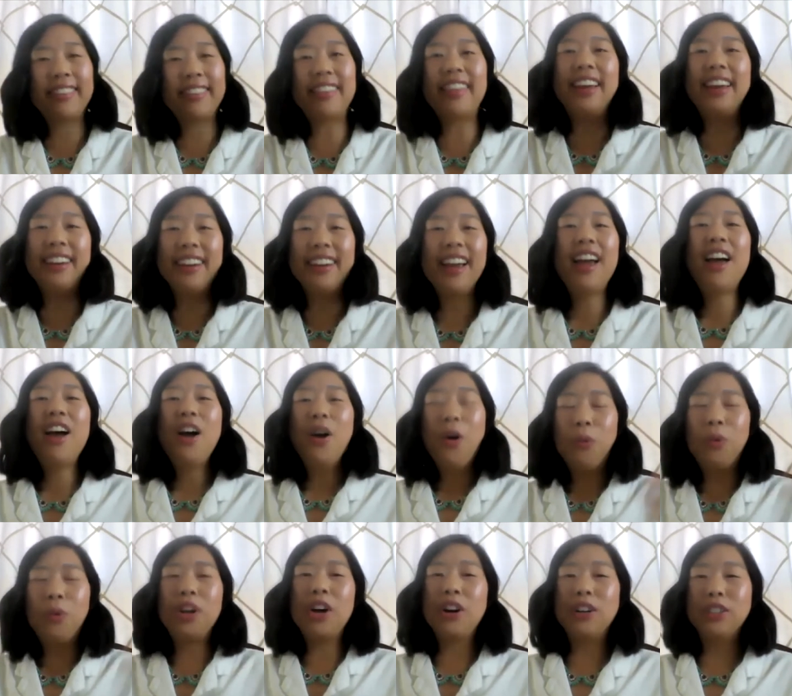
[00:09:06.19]
And then
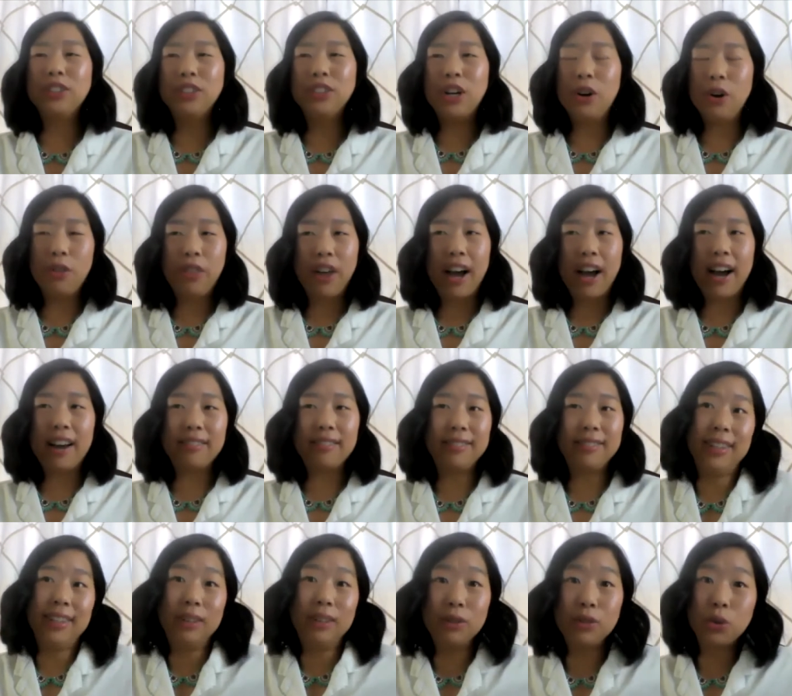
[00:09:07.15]
we all know that
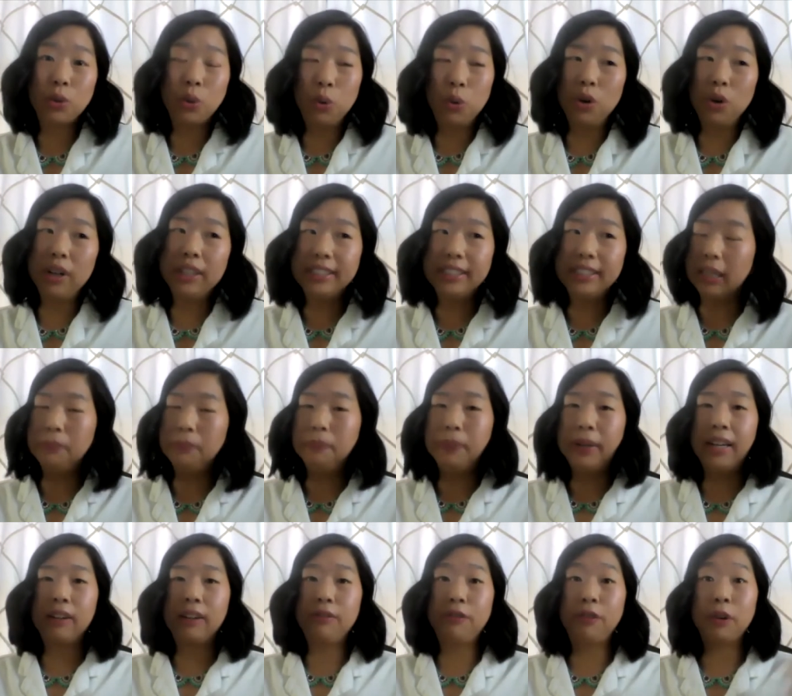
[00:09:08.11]
you know school ended up being